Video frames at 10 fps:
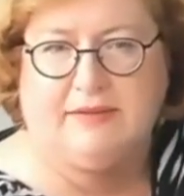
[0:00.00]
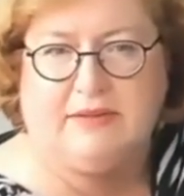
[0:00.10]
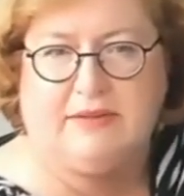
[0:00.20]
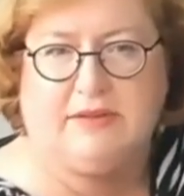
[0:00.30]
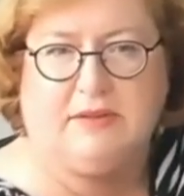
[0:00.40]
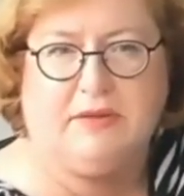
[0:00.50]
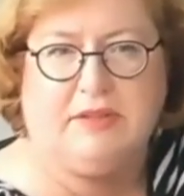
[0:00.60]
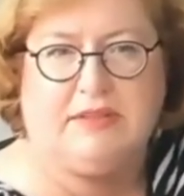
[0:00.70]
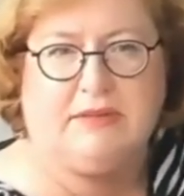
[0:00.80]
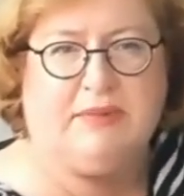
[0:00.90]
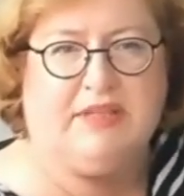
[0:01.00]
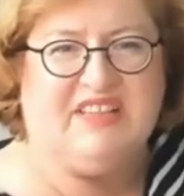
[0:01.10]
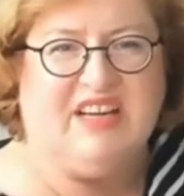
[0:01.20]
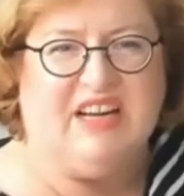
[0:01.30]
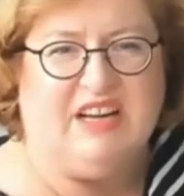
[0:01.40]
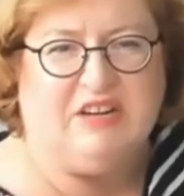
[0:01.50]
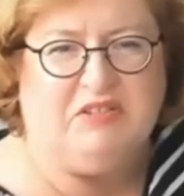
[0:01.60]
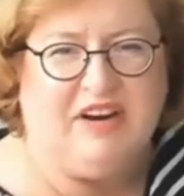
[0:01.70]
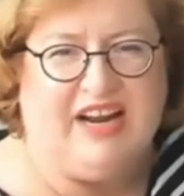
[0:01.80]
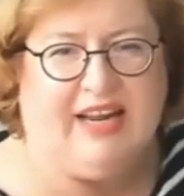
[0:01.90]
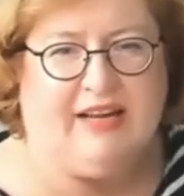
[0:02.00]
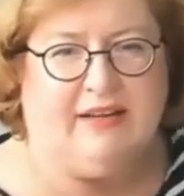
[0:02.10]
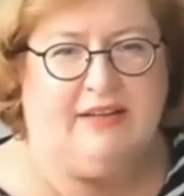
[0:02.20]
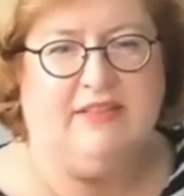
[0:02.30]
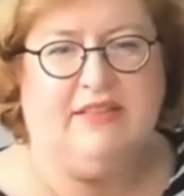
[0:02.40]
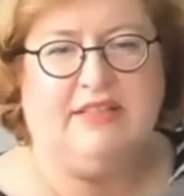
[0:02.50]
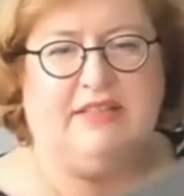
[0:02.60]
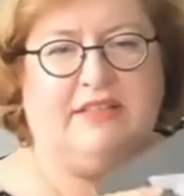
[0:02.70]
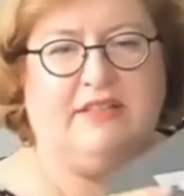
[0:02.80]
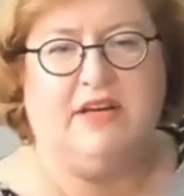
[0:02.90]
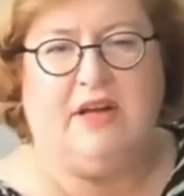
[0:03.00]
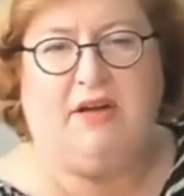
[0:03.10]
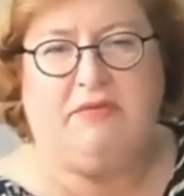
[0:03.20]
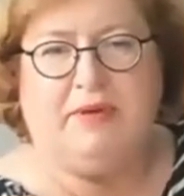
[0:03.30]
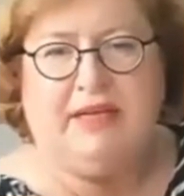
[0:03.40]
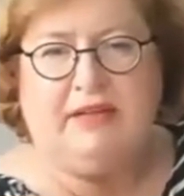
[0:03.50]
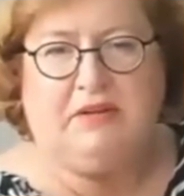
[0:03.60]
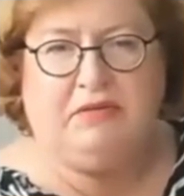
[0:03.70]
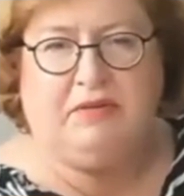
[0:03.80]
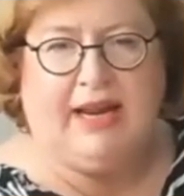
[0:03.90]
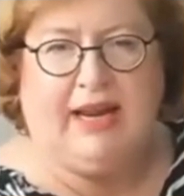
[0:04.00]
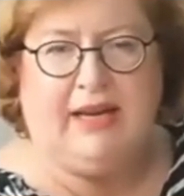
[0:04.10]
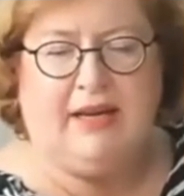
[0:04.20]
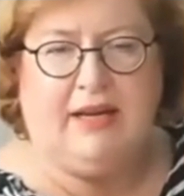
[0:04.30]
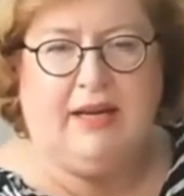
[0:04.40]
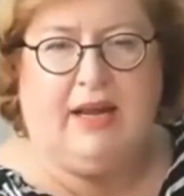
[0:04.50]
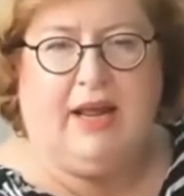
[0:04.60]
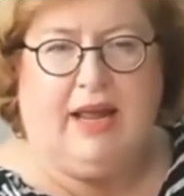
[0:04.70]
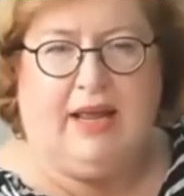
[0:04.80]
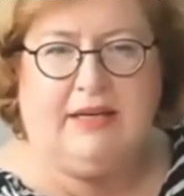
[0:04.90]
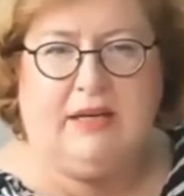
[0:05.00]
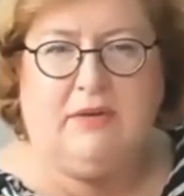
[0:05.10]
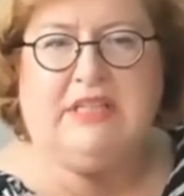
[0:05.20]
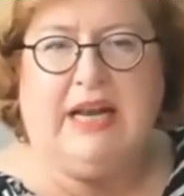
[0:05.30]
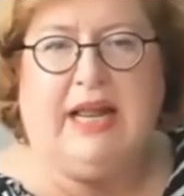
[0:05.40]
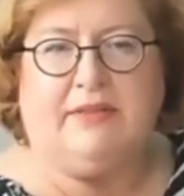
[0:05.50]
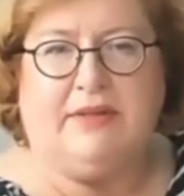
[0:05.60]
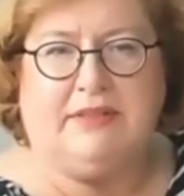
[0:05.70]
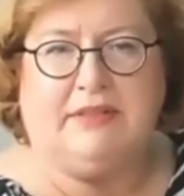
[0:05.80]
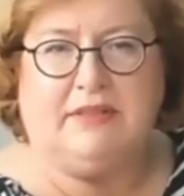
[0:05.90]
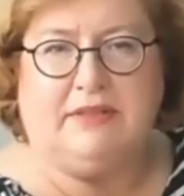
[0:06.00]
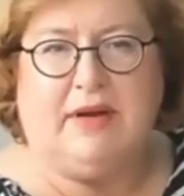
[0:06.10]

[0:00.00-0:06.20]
so it's a bit gray, and this is a real gray, and it looks like this. So I